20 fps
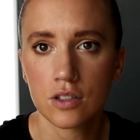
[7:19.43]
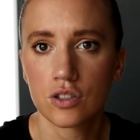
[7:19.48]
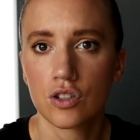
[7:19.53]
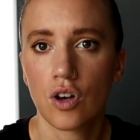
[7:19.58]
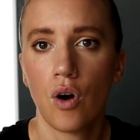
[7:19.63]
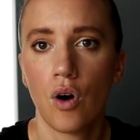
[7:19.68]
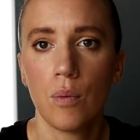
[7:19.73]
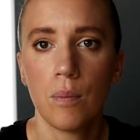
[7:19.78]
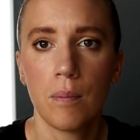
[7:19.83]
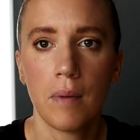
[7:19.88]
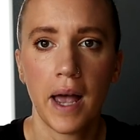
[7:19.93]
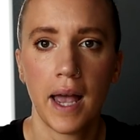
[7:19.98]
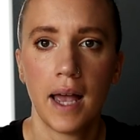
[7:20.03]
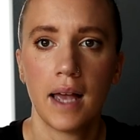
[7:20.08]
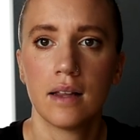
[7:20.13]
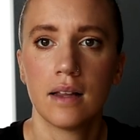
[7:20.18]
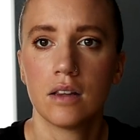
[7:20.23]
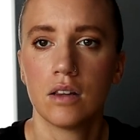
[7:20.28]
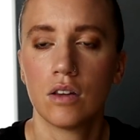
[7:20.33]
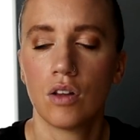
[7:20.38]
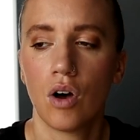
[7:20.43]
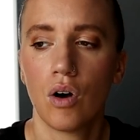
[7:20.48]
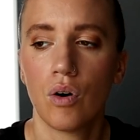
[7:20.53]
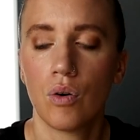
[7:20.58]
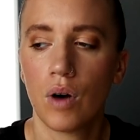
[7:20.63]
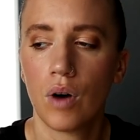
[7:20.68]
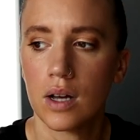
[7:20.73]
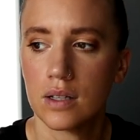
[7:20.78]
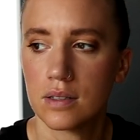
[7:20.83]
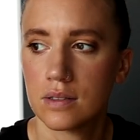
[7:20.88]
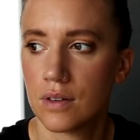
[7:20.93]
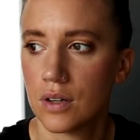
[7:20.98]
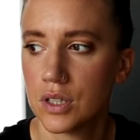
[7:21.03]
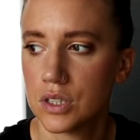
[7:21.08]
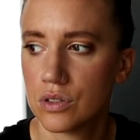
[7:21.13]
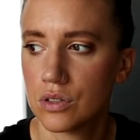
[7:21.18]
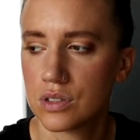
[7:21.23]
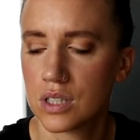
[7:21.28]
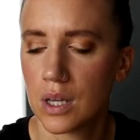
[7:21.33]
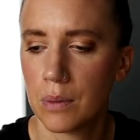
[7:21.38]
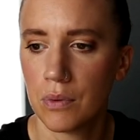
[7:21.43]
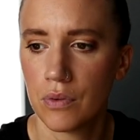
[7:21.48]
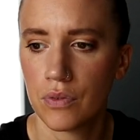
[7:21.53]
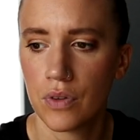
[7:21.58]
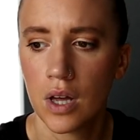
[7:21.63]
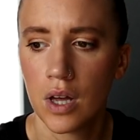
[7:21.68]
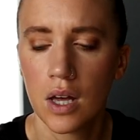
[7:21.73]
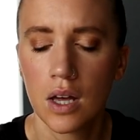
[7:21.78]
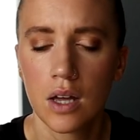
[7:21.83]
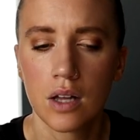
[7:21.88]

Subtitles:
It's homemade. No, I saw some of